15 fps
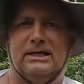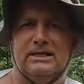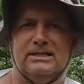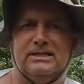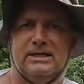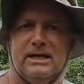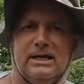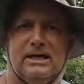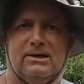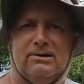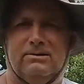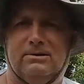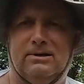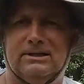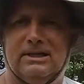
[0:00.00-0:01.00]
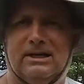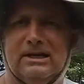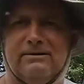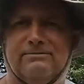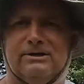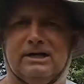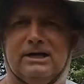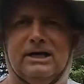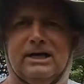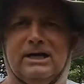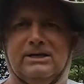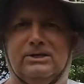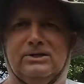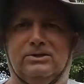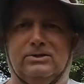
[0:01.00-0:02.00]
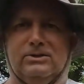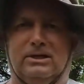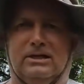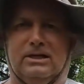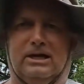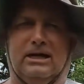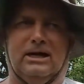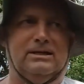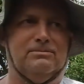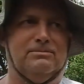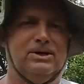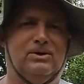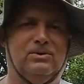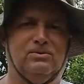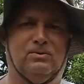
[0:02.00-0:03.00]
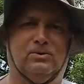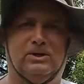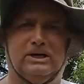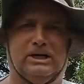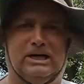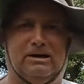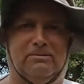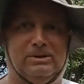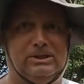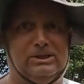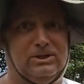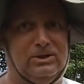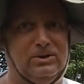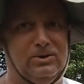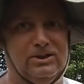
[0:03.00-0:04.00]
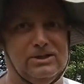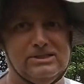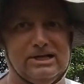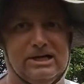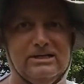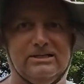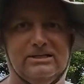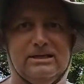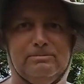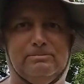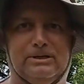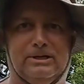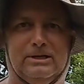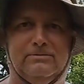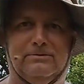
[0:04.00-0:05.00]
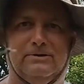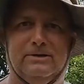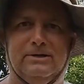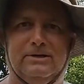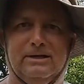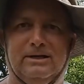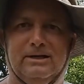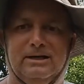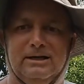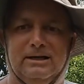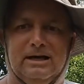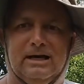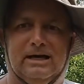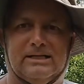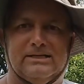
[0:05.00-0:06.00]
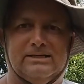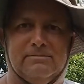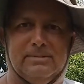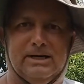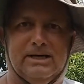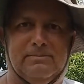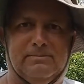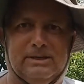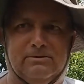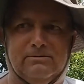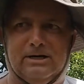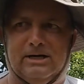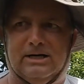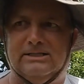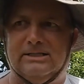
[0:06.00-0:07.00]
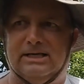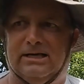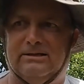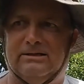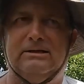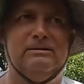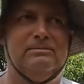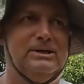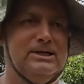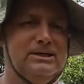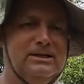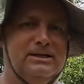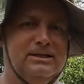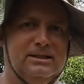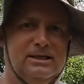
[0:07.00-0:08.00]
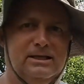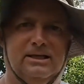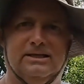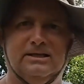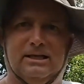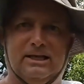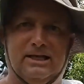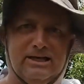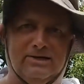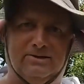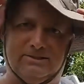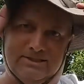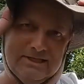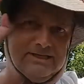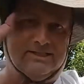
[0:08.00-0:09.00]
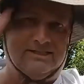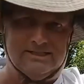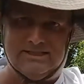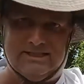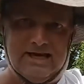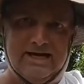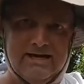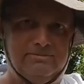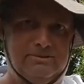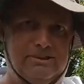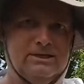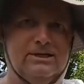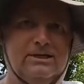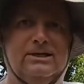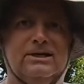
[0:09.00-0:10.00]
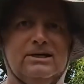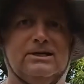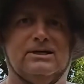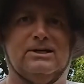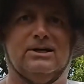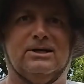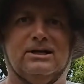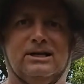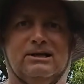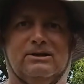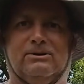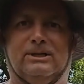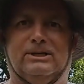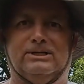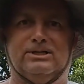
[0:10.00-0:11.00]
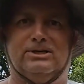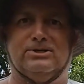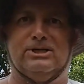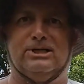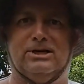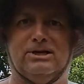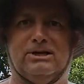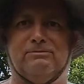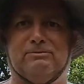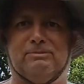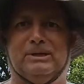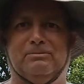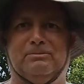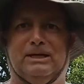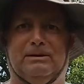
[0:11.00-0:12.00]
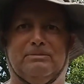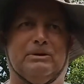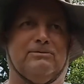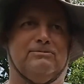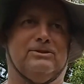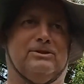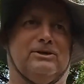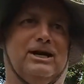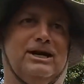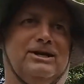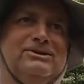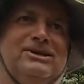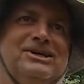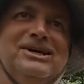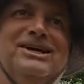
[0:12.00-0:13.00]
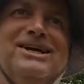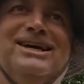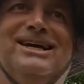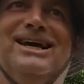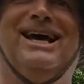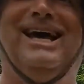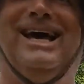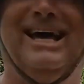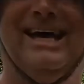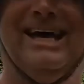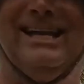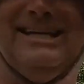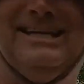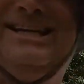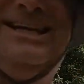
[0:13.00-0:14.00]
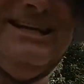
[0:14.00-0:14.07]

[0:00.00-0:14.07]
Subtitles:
it is now a little after high noon, and I am worn out, but the hole is not deep enough. I got some mighty big rocks out, but the landlord says it's time to call it a quit so she don't have to pick me up off the ground. And